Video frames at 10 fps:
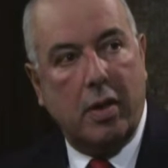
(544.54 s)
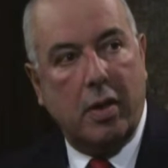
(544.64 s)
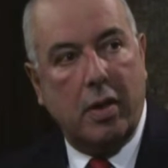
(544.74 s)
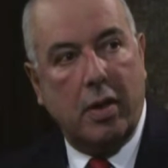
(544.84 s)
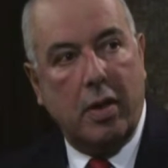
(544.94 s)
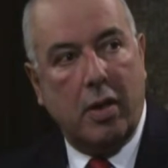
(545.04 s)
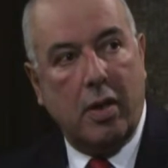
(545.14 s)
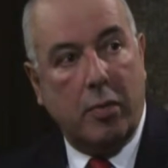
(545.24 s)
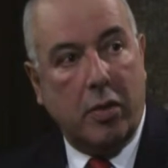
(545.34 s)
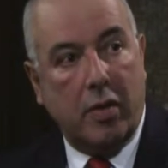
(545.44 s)
the,
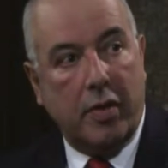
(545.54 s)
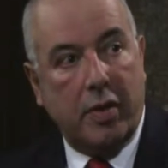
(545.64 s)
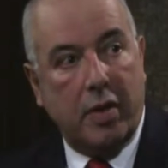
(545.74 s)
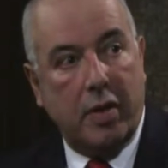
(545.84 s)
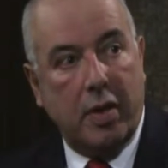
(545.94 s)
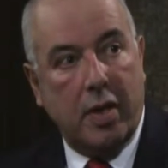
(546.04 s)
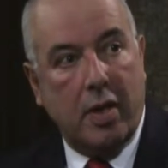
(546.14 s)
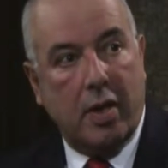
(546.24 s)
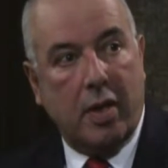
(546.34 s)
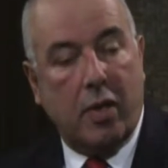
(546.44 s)
the, poverty,
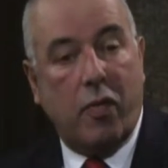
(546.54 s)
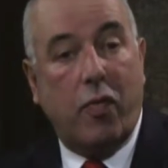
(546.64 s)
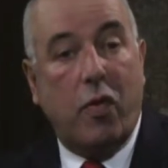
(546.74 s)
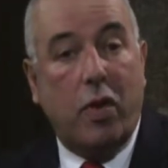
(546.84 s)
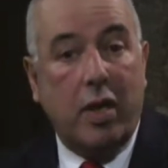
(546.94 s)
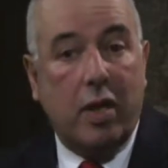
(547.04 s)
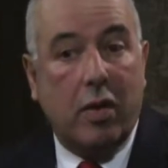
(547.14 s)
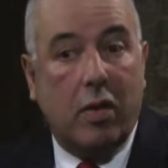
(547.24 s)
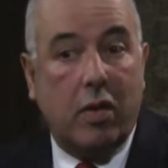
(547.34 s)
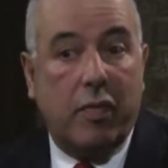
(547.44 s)
40
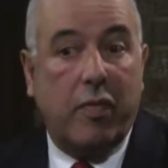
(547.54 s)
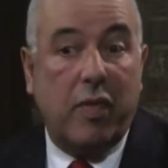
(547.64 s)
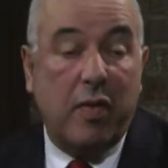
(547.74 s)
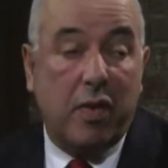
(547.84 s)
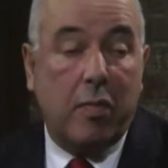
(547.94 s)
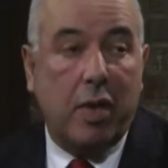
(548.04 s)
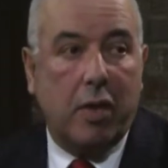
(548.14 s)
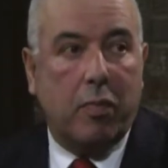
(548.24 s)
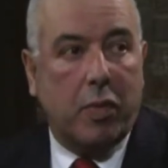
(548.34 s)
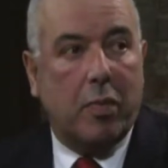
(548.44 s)
or 50
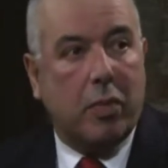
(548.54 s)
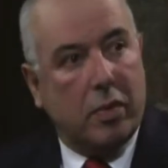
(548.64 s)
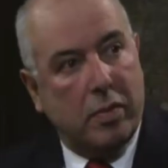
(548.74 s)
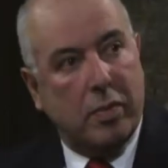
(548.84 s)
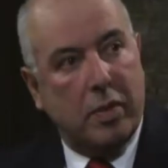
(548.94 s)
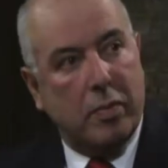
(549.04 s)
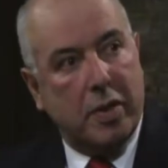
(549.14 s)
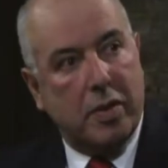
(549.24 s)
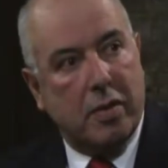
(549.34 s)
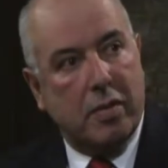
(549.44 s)
million people in
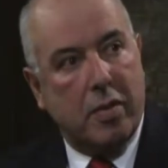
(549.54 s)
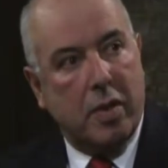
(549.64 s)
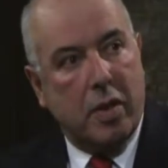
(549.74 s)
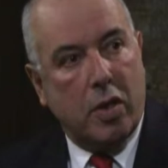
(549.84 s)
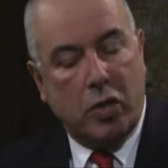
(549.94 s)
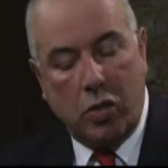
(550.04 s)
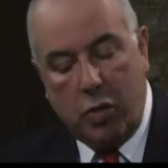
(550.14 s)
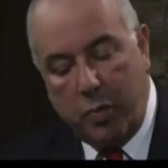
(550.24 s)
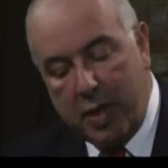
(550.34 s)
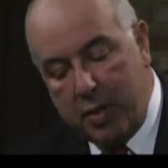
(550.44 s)
Brazil. So
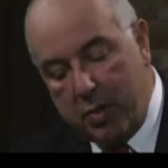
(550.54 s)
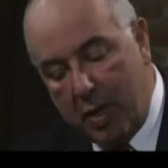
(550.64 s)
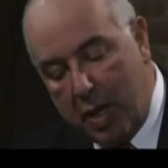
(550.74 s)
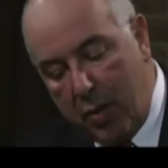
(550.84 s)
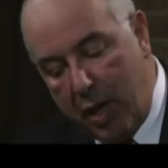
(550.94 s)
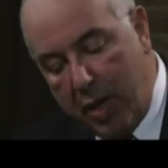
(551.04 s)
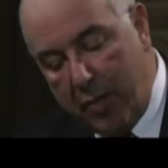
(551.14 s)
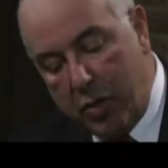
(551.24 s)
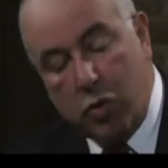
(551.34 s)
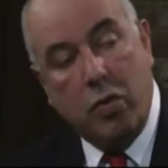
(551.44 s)
in Brazil now we
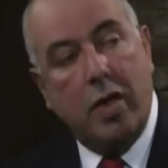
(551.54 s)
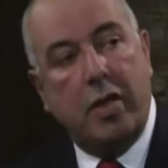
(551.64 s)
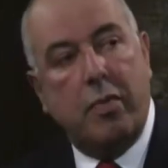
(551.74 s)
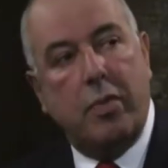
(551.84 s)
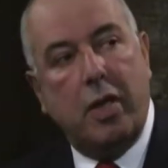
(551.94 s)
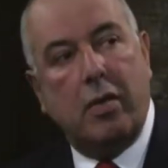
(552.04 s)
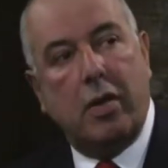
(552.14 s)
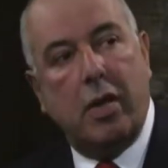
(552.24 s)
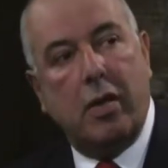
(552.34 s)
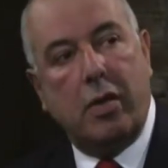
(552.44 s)
have a 200 million
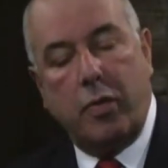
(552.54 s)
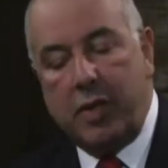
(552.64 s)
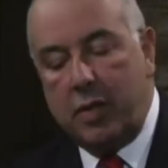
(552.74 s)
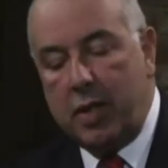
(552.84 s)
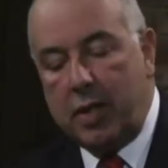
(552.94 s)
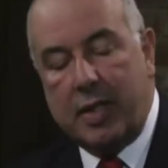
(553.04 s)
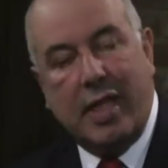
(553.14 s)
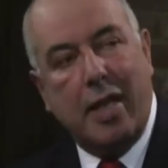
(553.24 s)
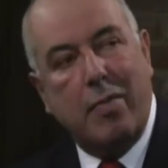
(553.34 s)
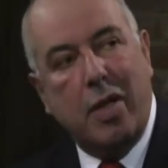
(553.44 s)
country with just
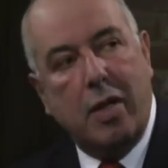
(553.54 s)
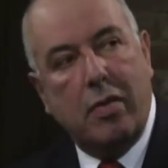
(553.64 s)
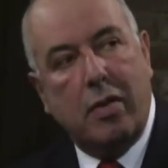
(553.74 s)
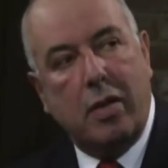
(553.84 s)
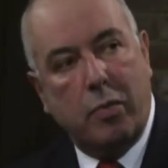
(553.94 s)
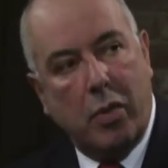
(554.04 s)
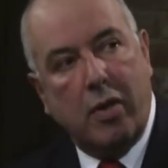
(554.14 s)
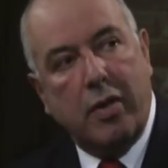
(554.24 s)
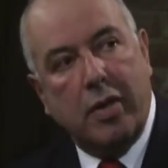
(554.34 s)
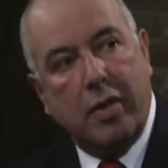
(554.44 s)
10 million in
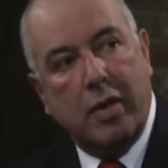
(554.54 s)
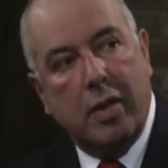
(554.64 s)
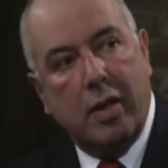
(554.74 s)
poverty.